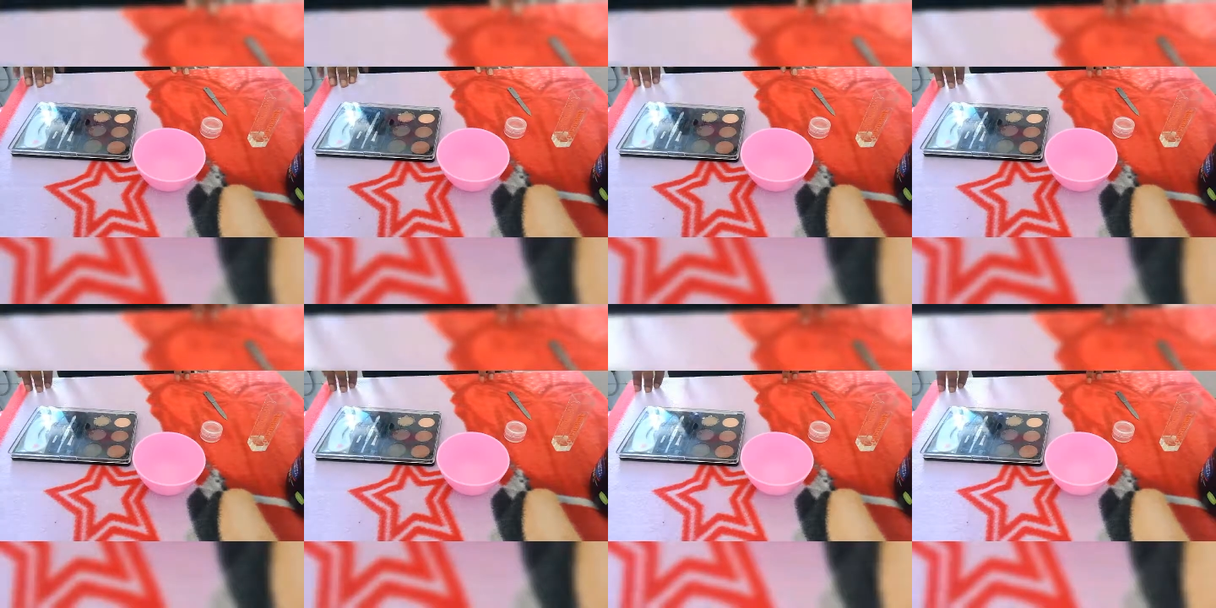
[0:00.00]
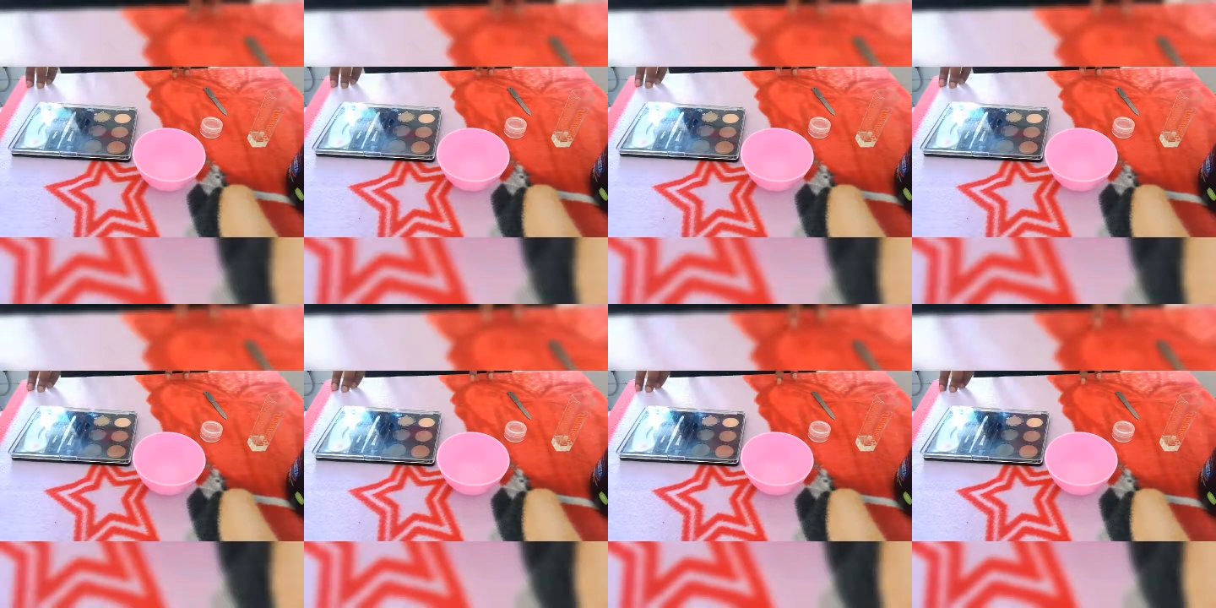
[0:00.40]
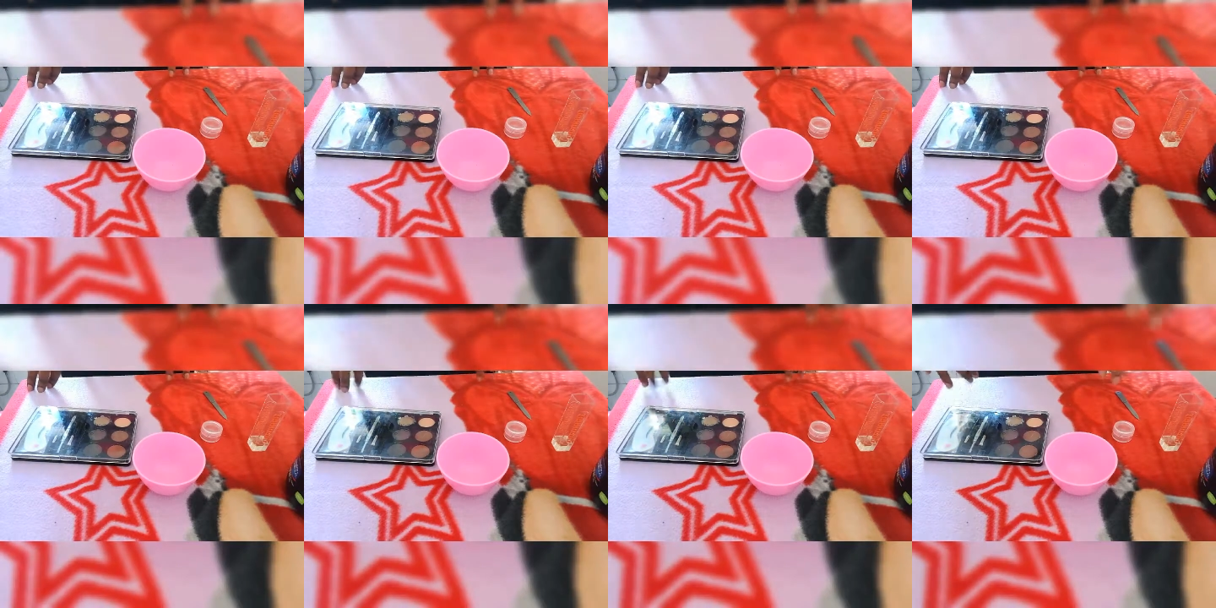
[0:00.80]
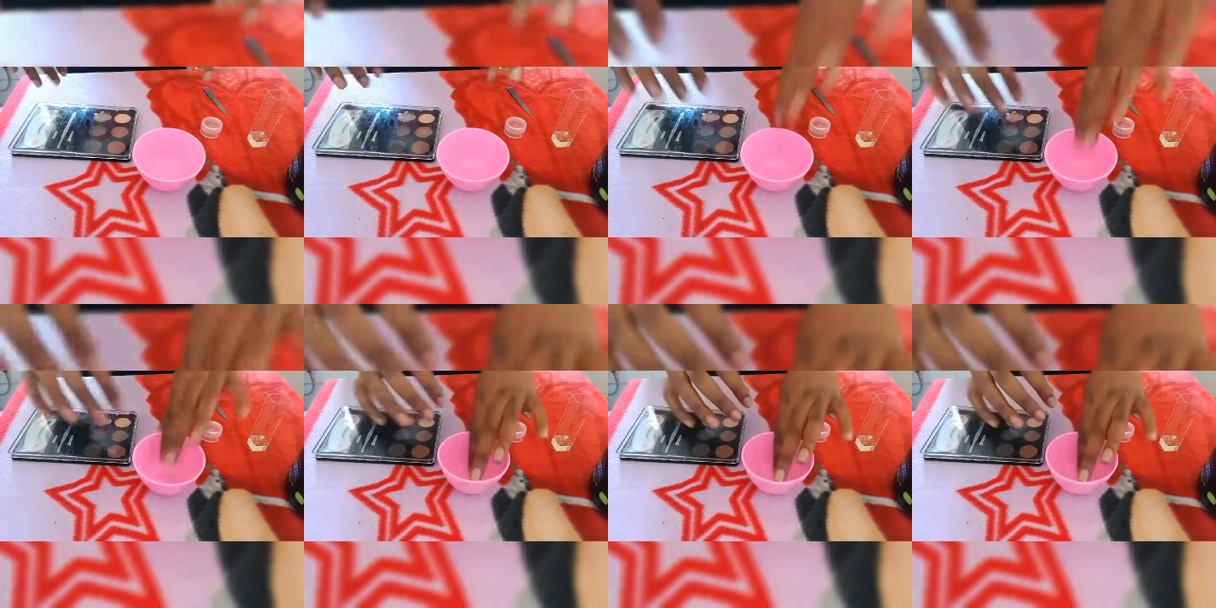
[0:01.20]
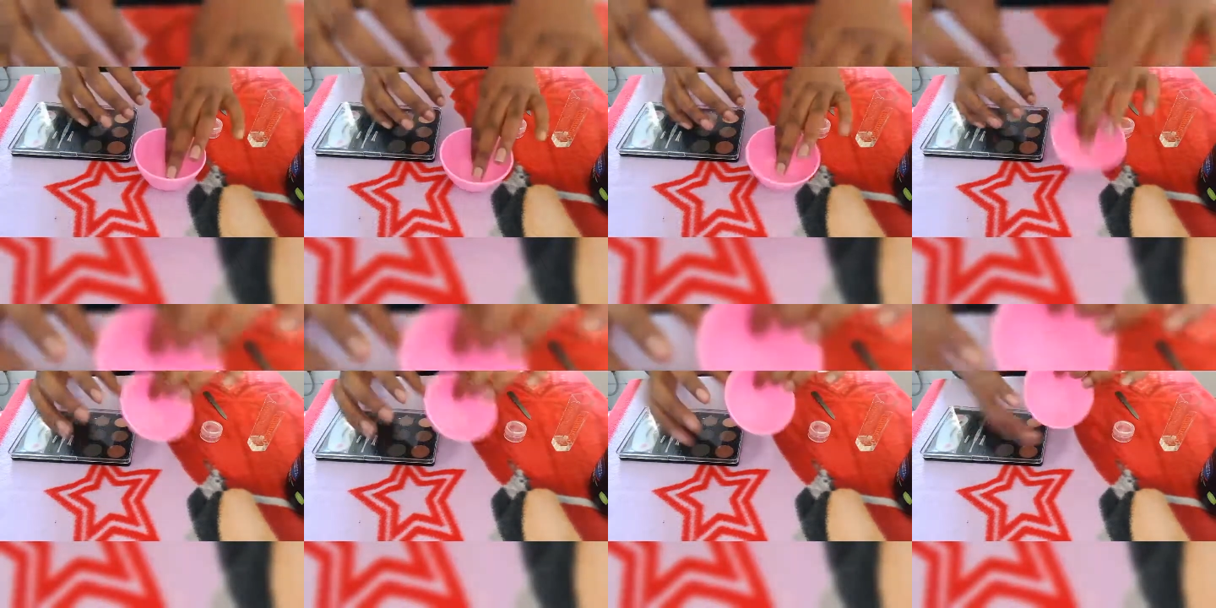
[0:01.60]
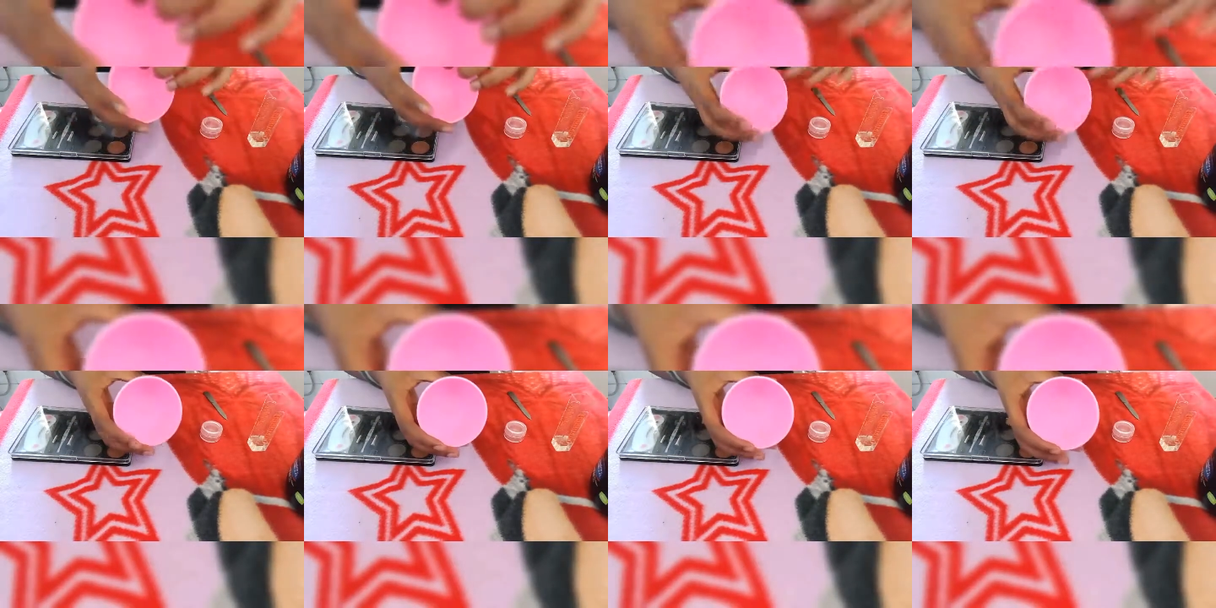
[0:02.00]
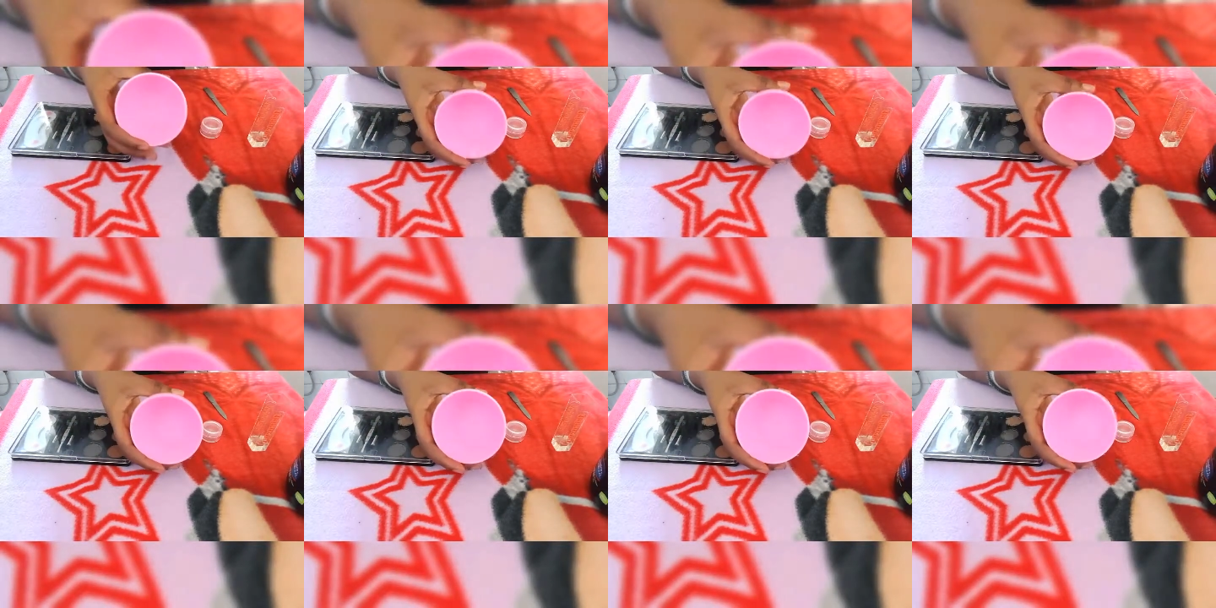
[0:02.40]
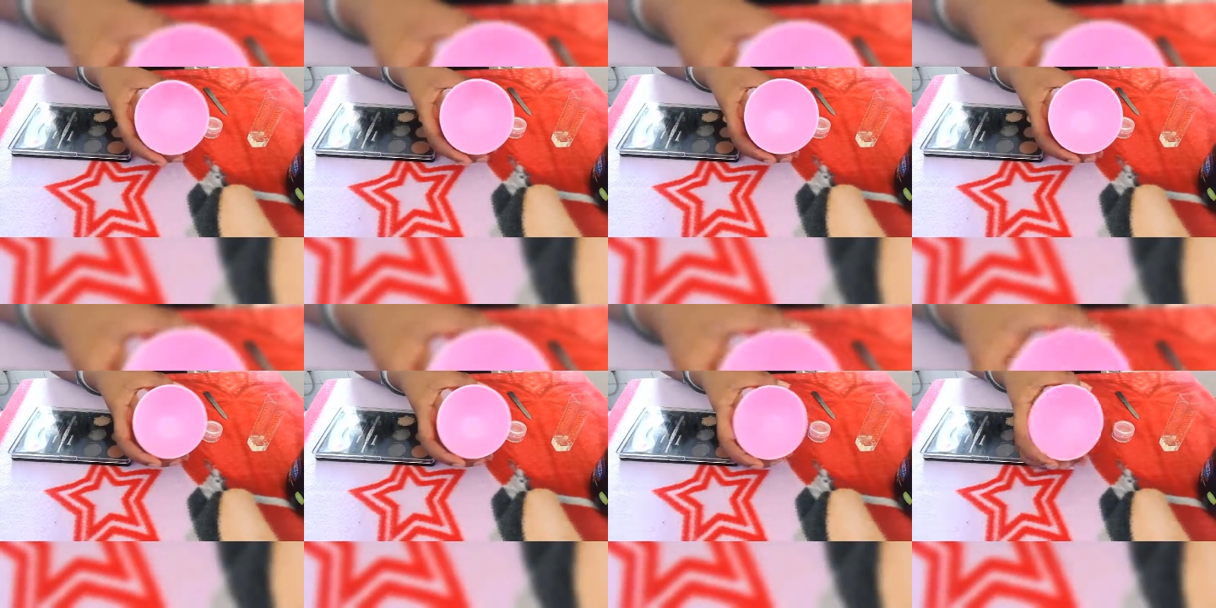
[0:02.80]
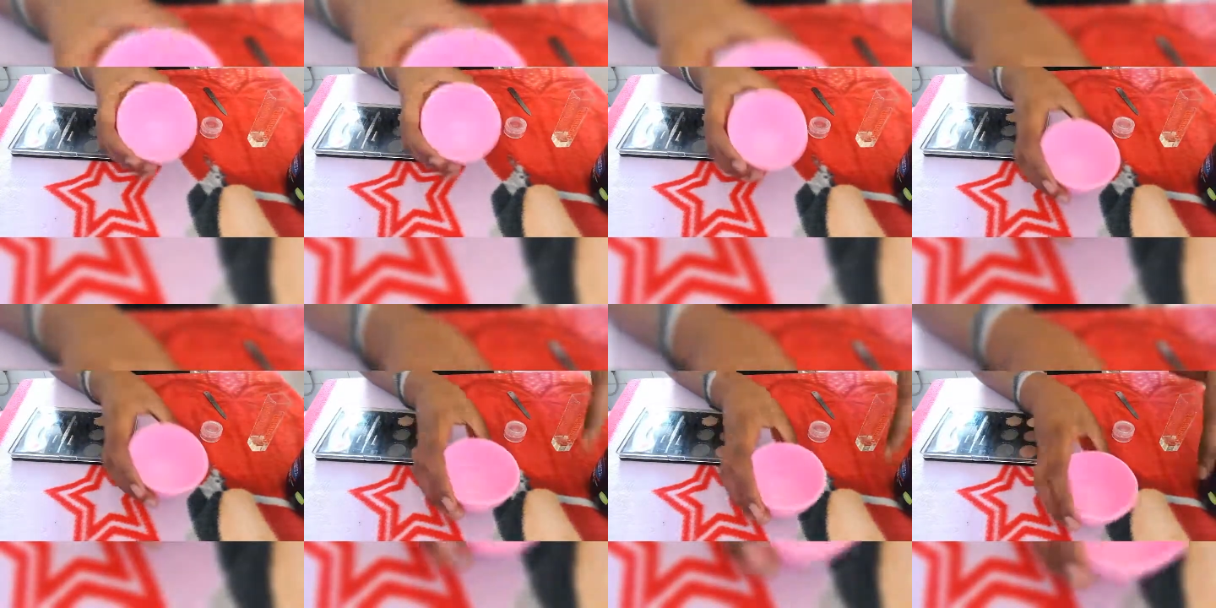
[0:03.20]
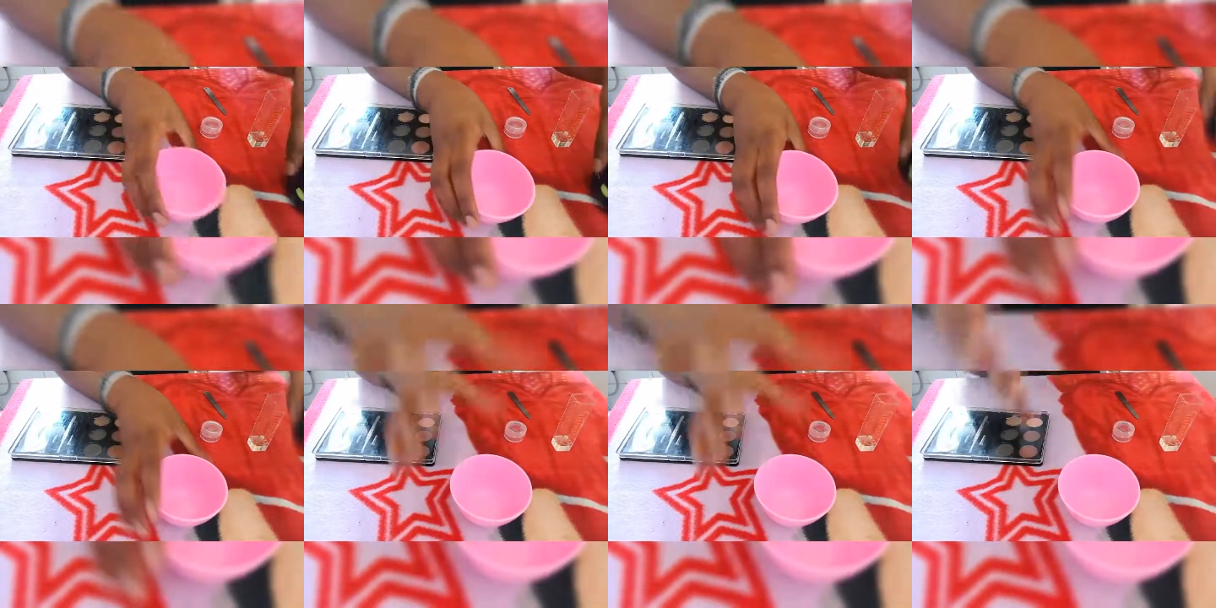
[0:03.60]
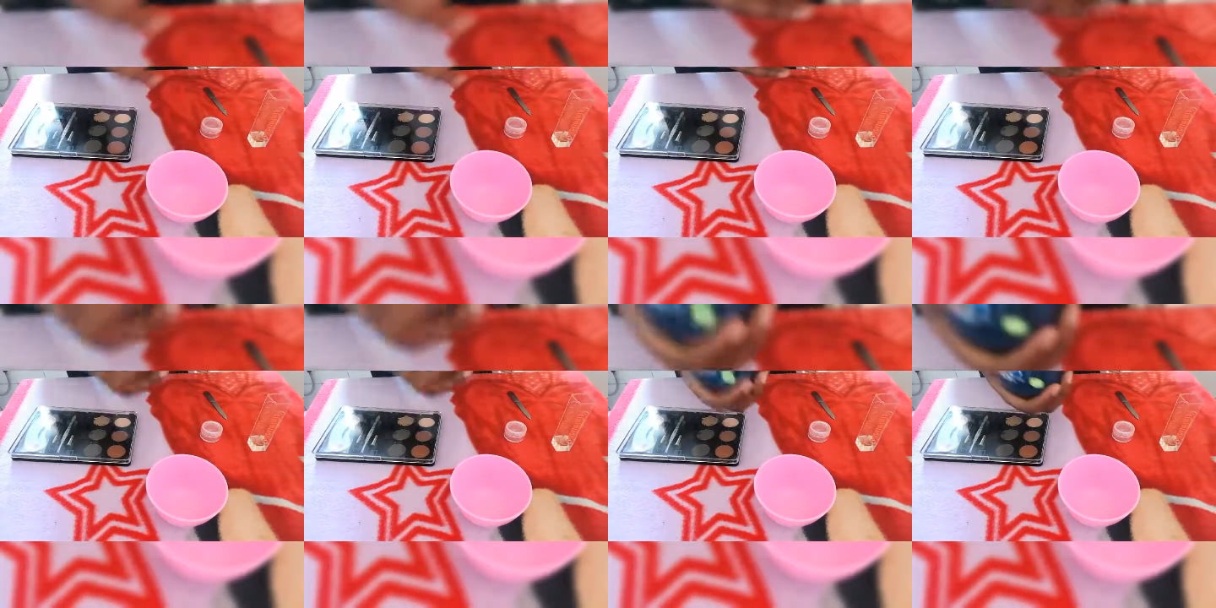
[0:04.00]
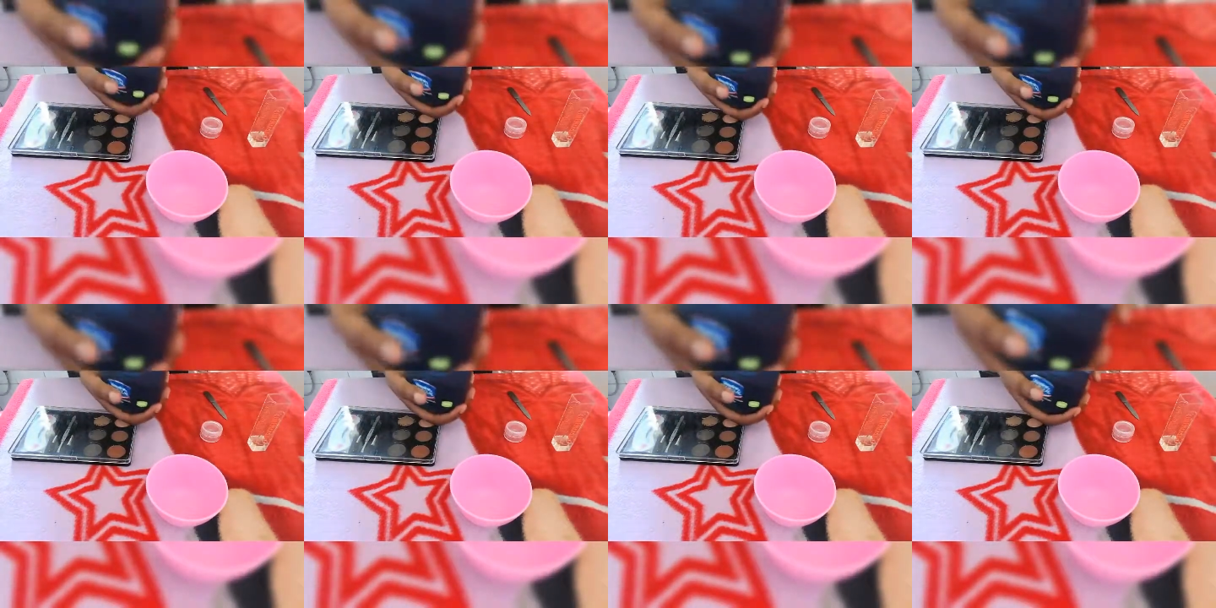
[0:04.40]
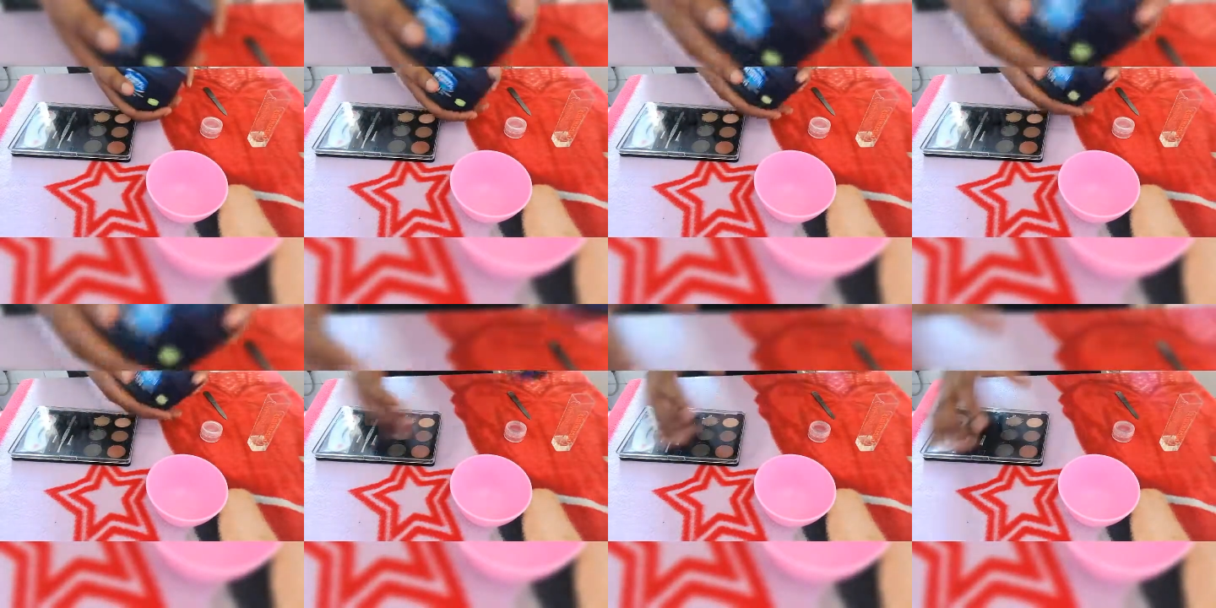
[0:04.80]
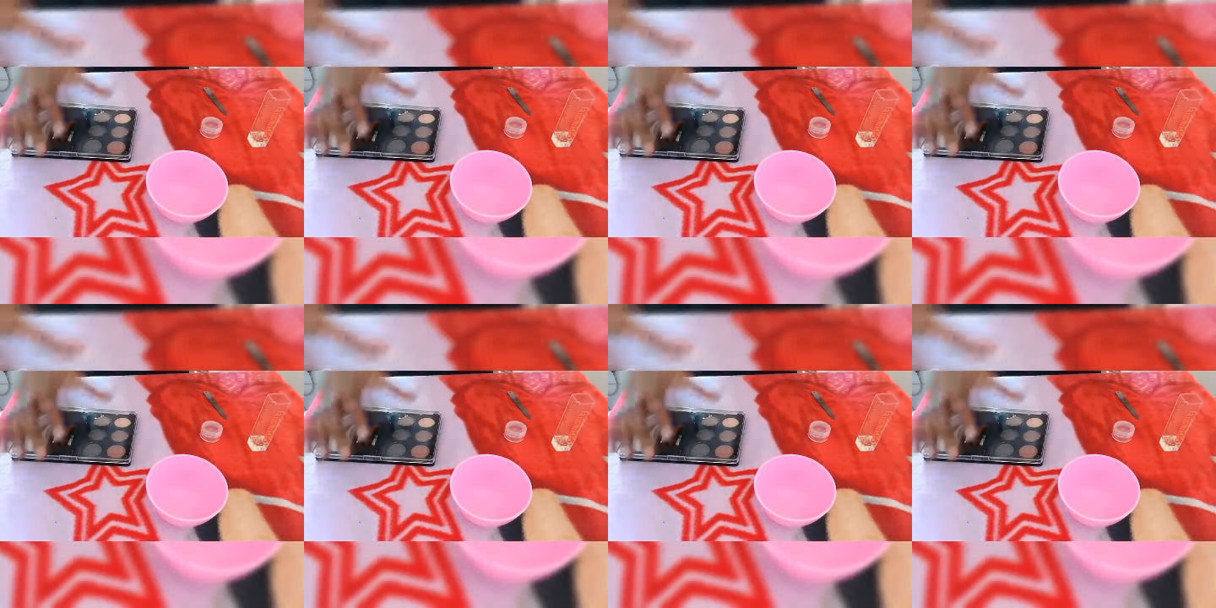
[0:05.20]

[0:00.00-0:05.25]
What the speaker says: Nobody's mouth can be seen.